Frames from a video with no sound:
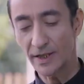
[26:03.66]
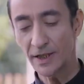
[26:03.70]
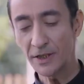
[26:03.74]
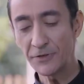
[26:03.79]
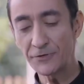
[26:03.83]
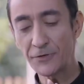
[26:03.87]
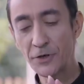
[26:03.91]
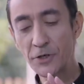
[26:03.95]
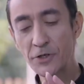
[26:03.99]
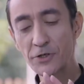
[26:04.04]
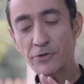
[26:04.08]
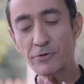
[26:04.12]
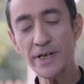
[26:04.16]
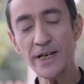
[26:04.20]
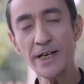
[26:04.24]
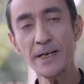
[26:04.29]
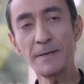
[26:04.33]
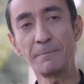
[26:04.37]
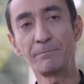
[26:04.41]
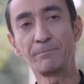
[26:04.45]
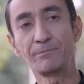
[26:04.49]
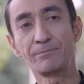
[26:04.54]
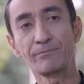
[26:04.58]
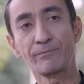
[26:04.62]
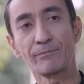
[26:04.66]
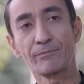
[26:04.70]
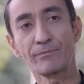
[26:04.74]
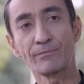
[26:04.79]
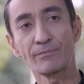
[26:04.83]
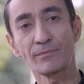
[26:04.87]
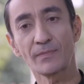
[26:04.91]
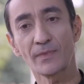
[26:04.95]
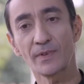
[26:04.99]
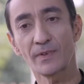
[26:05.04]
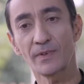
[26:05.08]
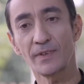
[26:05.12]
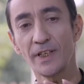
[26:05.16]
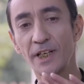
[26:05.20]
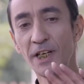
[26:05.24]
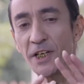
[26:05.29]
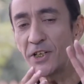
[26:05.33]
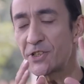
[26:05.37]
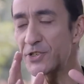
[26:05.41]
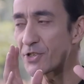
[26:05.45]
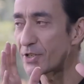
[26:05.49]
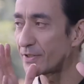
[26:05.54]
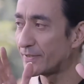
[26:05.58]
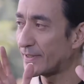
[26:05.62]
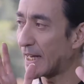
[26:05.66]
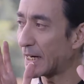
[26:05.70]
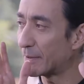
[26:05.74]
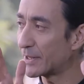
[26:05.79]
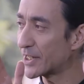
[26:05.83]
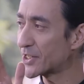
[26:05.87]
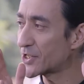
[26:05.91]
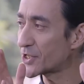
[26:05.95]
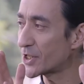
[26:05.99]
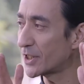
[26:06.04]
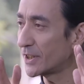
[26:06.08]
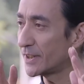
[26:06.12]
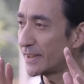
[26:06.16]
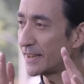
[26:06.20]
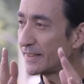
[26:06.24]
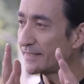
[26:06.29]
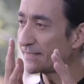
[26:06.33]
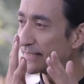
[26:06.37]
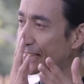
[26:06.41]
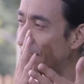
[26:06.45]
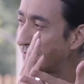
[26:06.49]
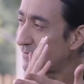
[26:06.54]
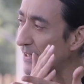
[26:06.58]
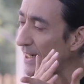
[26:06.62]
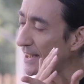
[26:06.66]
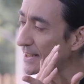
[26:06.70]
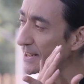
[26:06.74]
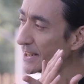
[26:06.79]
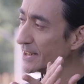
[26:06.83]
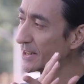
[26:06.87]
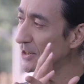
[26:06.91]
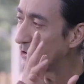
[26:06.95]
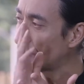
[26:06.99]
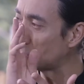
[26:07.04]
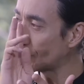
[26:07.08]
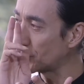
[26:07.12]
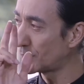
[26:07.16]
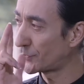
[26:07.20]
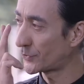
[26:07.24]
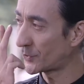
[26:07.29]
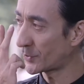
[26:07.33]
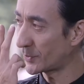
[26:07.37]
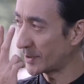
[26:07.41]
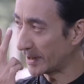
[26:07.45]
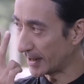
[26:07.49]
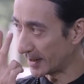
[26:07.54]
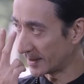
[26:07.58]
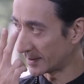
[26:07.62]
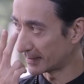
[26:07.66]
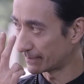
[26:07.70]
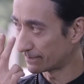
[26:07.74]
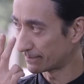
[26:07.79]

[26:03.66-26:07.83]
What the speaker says: In feng shui each direction is divided into three